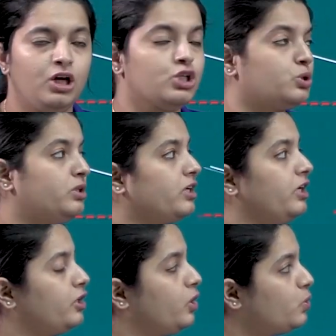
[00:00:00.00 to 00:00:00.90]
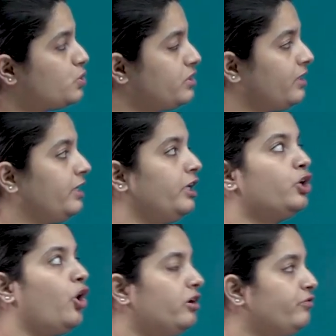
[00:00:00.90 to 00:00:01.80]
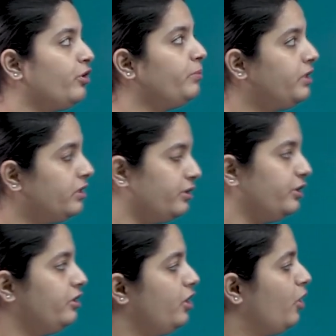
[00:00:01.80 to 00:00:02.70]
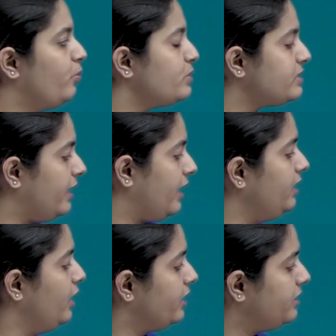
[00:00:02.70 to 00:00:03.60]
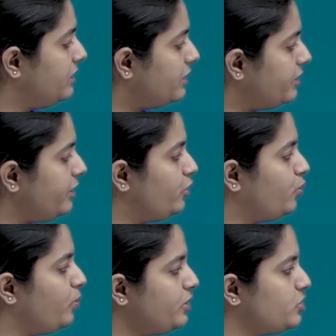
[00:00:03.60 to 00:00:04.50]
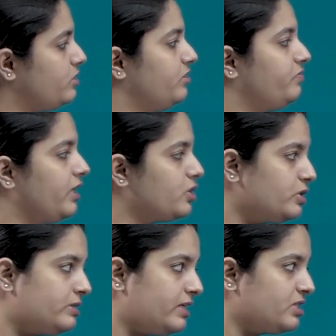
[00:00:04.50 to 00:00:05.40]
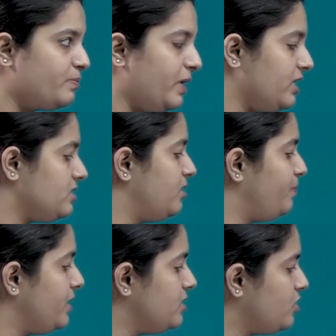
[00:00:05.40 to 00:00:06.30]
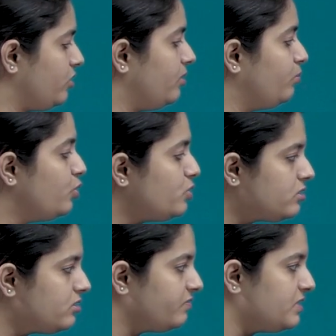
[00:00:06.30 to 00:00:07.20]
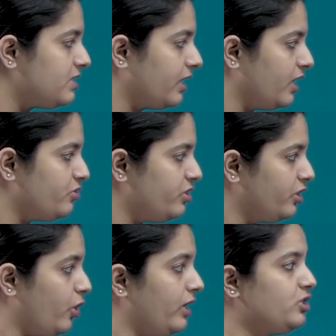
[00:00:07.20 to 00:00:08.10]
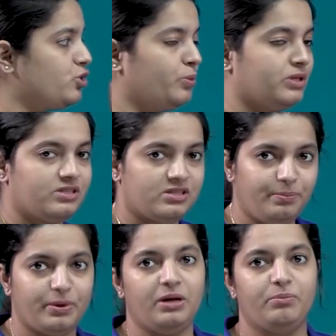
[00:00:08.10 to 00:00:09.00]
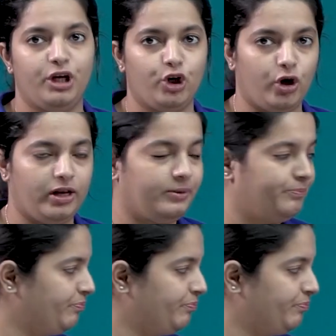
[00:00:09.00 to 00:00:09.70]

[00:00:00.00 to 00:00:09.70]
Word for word: So the conclusion that he got from here was that the degree to which the deflection takes place depends on the motion of the secondary coil towards the primary coil.